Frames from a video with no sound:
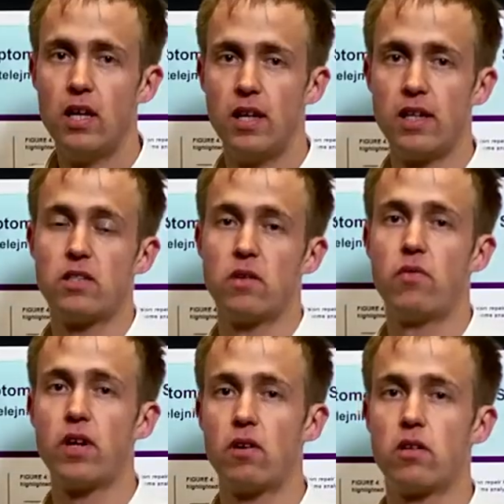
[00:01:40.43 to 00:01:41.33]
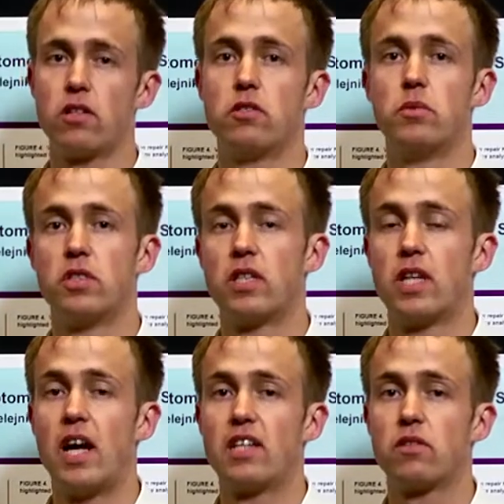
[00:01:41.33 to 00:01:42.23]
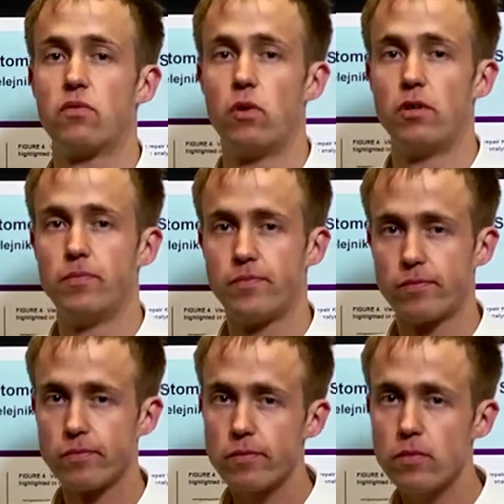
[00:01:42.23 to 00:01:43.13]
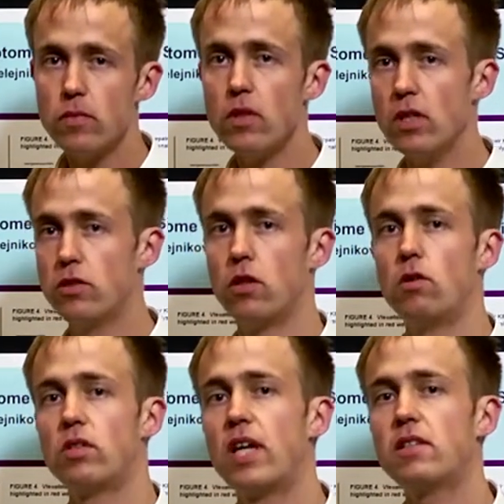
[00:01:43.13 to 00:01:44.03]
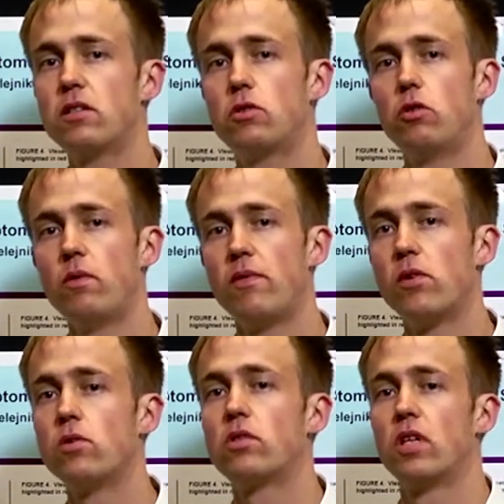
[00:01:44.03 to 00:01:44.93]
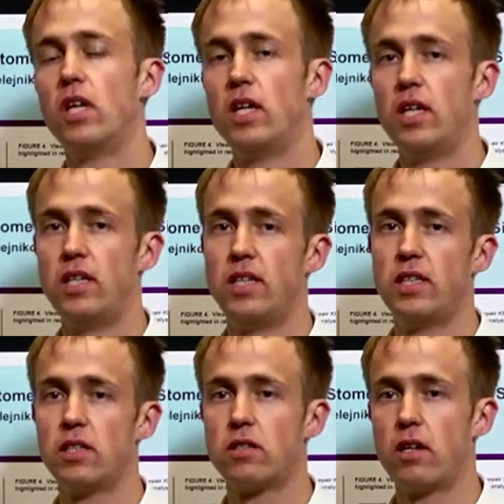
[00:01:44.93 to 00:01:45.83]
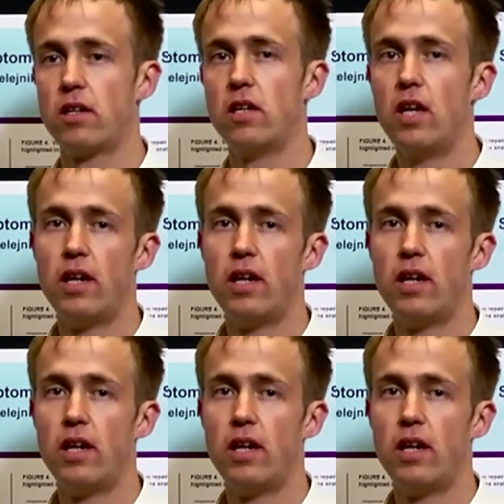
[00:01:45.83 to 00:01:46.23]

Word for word: And that's something our customers has asked for. So that's the tool we've used in, in this study.